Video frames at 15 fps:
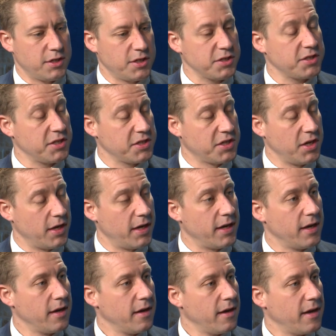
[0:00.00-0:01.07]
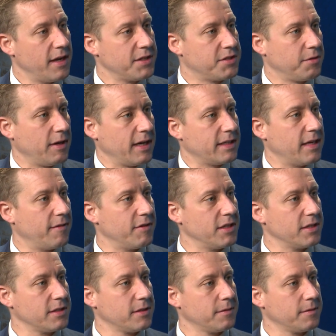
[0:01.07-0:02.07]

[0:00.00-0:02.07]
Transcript: just as good as direct evidence.